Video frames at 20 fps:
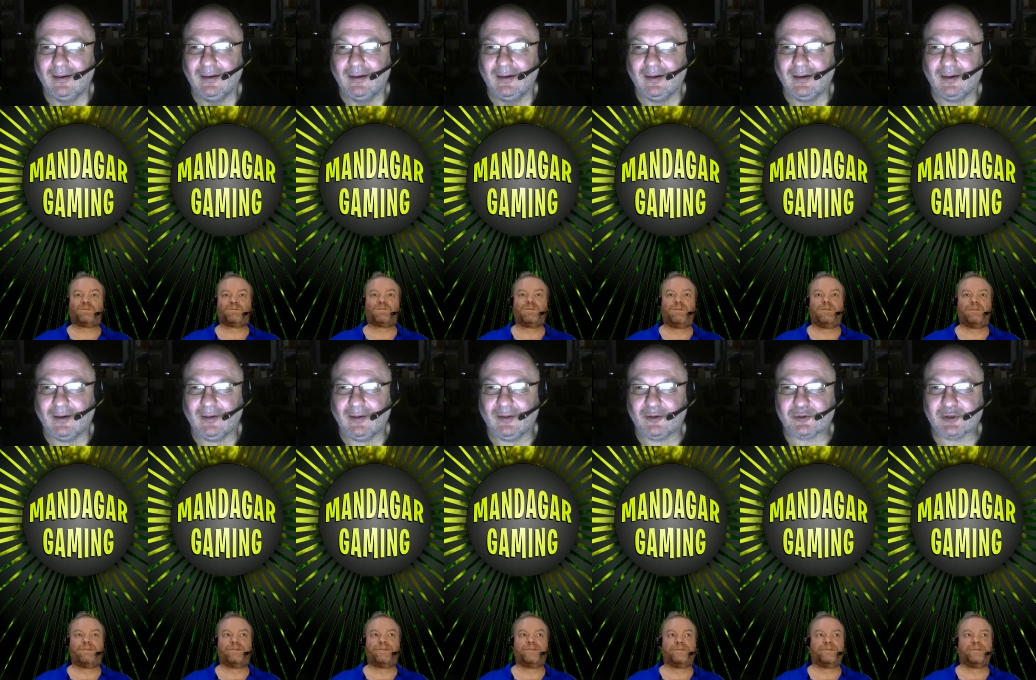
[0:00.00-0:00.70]
Speaker 1: on
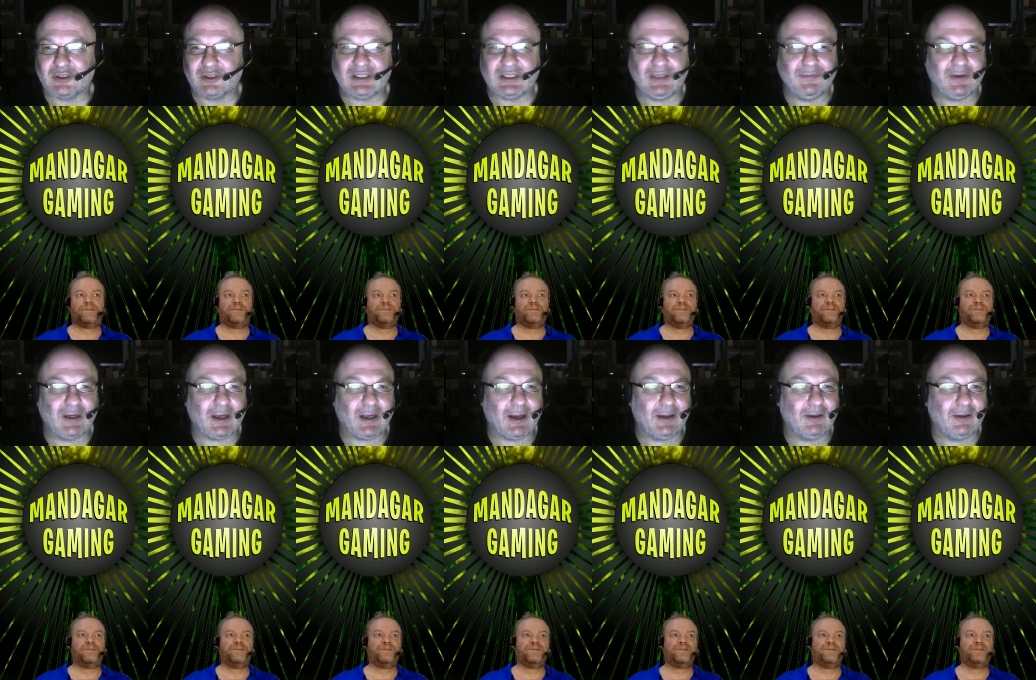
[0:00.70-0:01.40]
the receiving
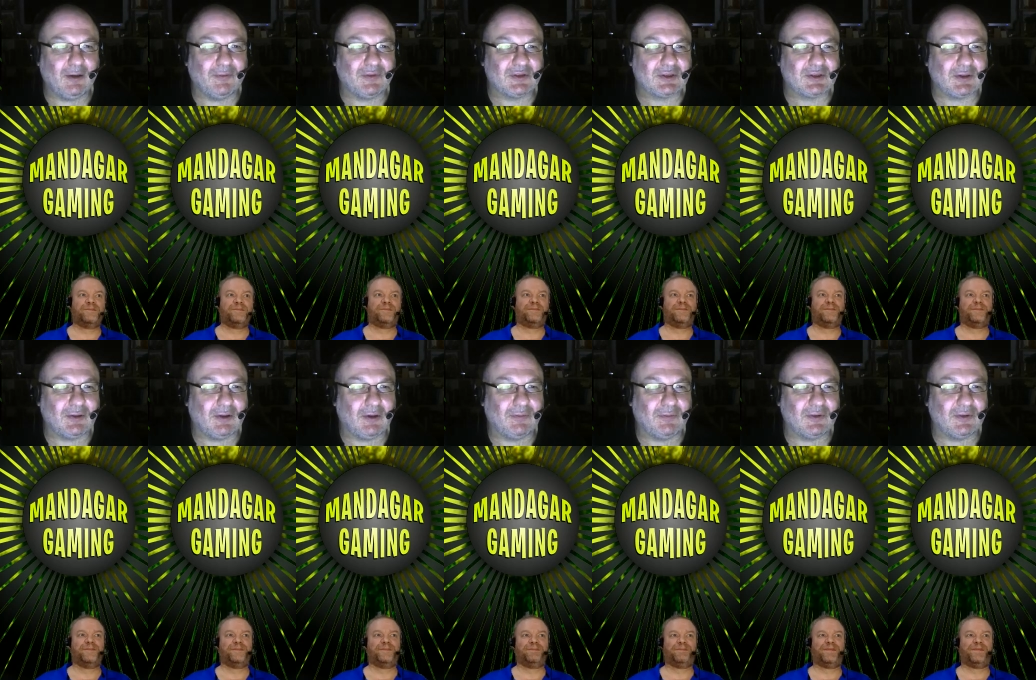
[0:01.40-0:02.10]
end of a
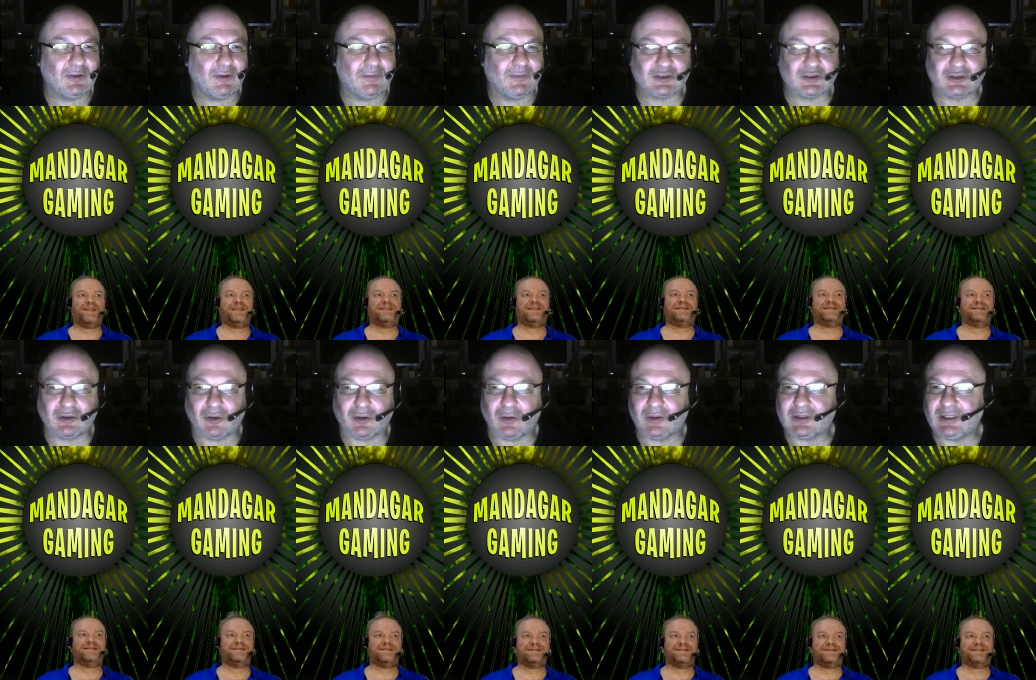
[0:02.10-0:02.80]
stall
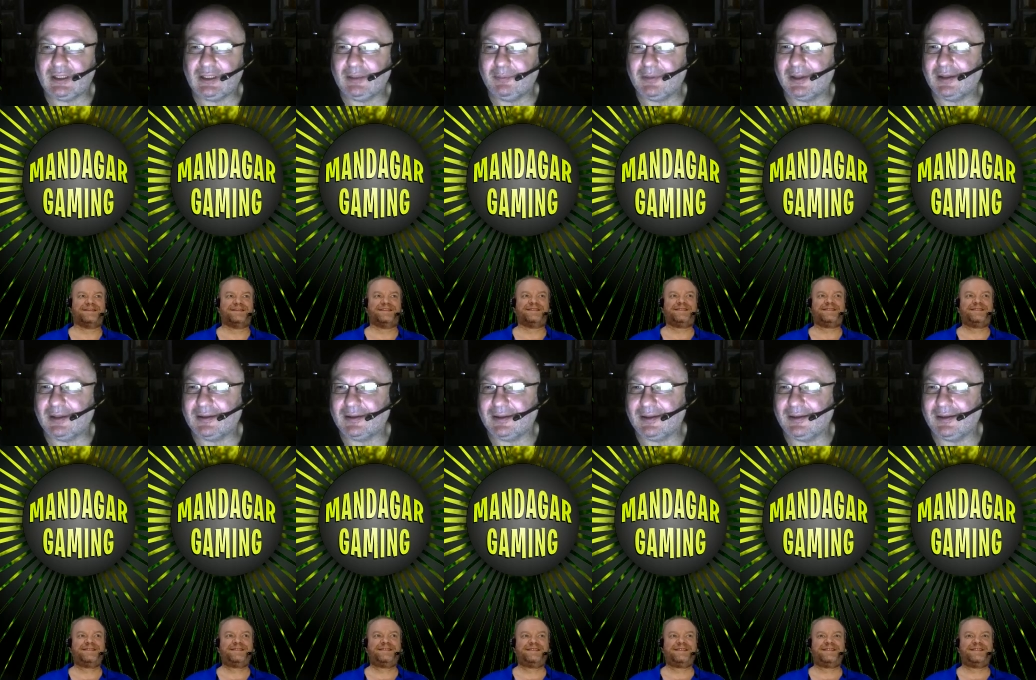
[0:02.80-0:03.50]
team, and
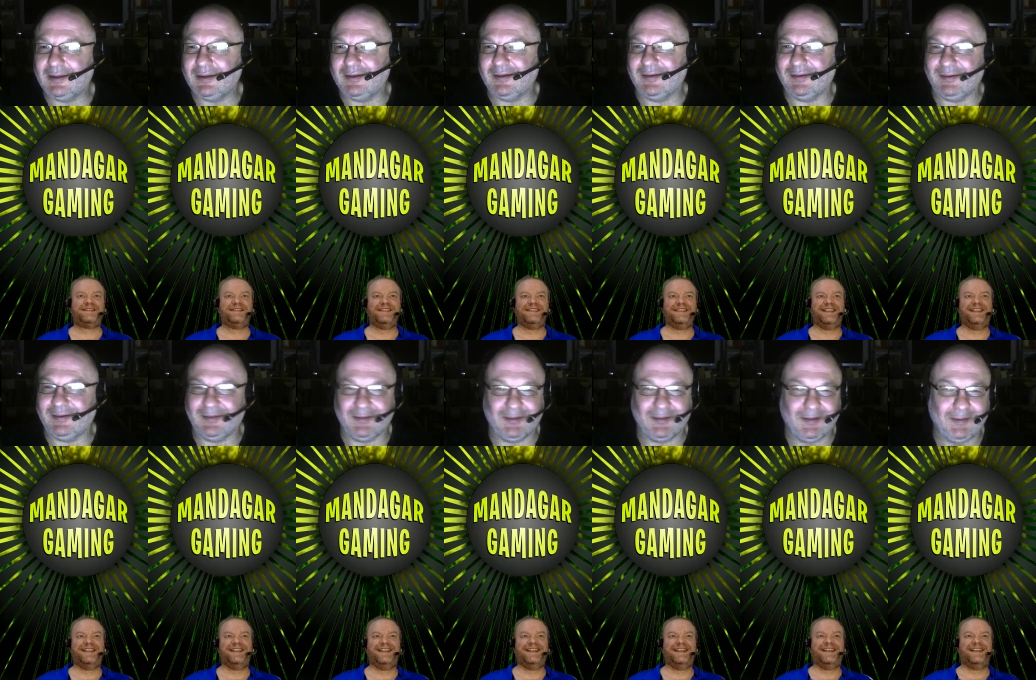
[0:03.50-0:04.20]
then
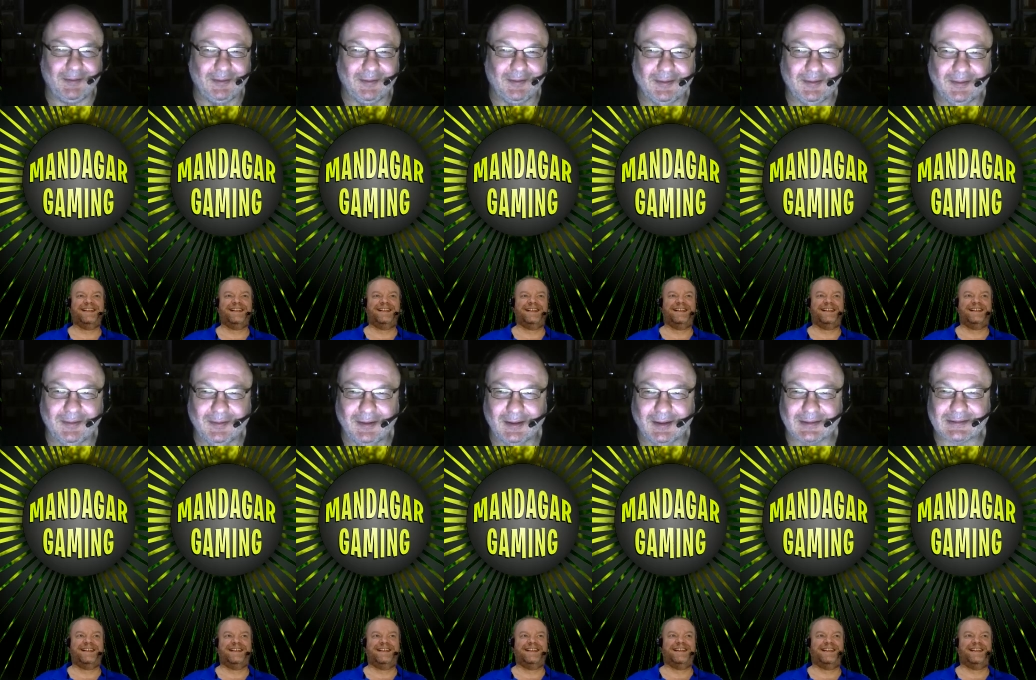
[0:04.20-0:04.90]
he
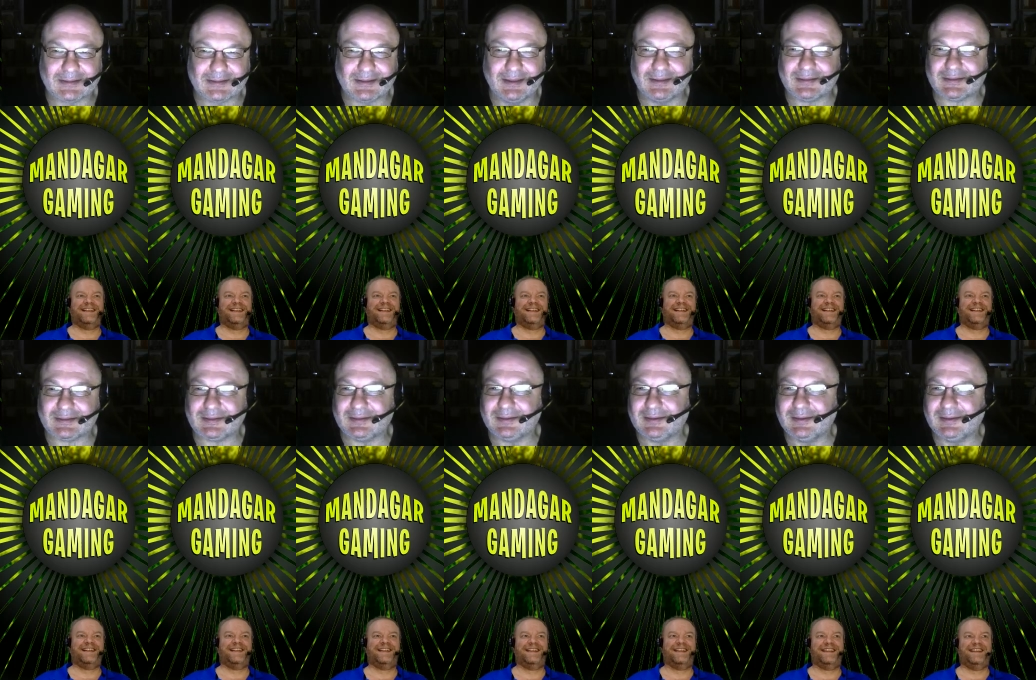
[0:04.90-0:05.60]
gets this
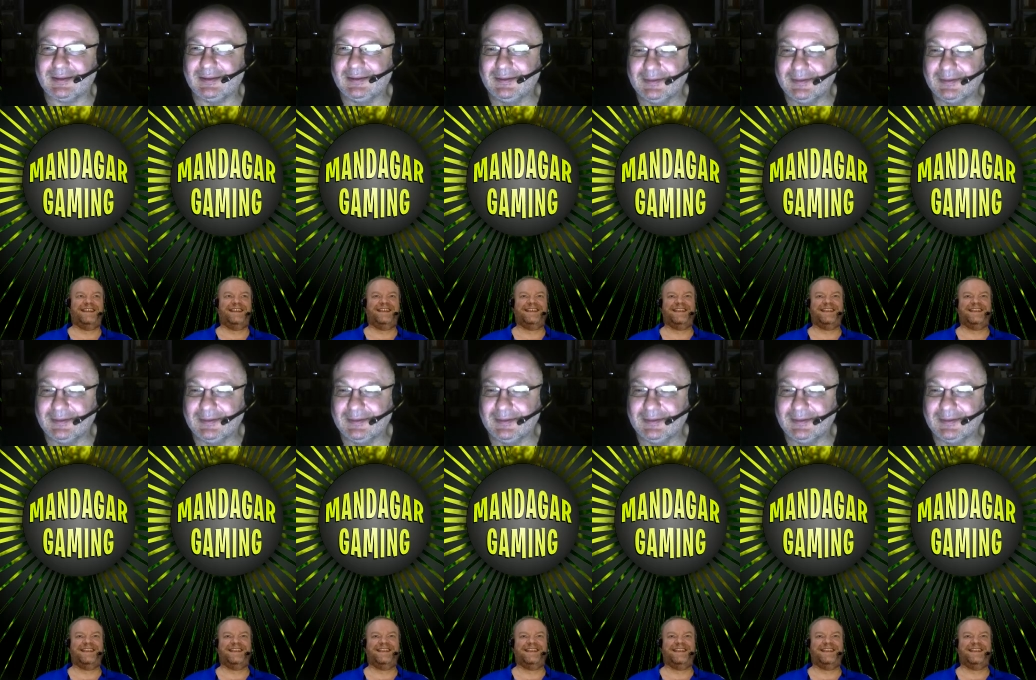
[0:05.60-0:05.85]
in.